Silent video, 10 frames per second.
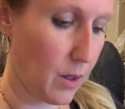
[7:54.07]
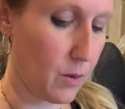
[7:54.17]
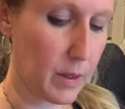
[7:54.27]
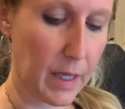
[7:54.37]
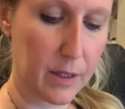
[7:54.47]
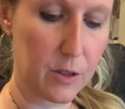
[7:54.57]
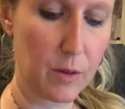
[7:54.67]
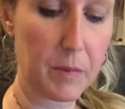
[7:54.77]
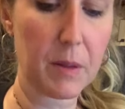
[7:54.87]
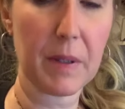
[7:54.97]
Okay, so
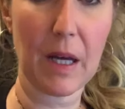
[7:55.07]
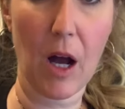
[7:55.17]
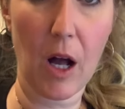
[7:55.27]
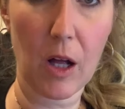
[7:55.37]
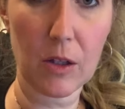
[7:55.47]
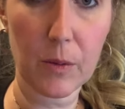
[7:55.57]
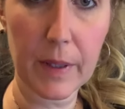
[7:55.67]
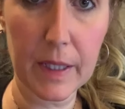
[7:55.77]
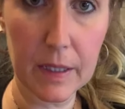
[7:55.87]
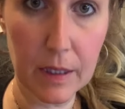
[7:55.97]
I'm going to be
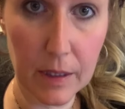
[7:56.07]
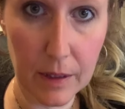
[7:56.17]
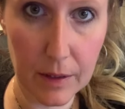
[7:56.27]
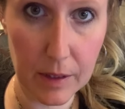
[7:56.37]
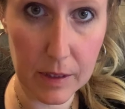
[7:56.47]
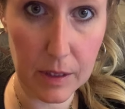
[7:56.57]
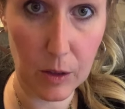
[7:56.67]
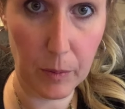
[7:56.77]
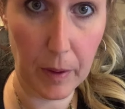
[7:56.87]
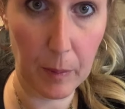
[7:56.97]
hollowing this
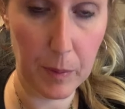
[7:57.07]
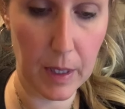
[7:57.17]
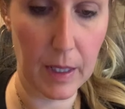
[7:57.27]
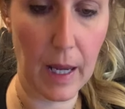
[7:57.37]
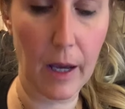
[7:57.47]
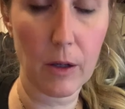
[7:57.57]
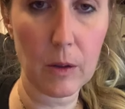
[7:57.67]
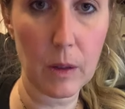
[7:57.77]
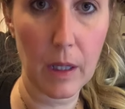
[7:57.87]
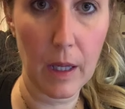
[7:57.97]
little pumpkin
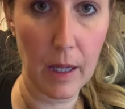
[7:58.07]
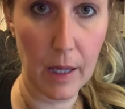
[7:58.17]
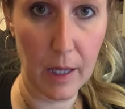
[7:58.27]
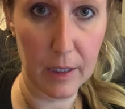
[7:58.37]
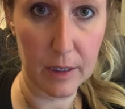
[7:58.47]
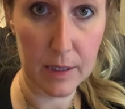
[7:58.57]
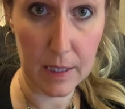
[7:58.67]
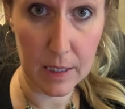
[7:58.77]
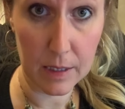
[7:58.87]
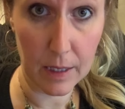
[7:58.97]
out, and it's
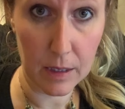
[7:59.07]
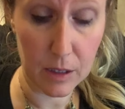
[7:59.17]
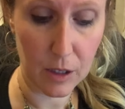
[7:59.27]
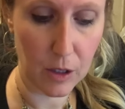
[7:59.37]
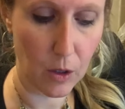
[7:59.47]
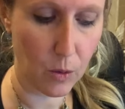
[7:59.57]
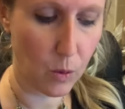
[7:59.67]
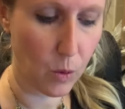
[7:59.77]
easiest to go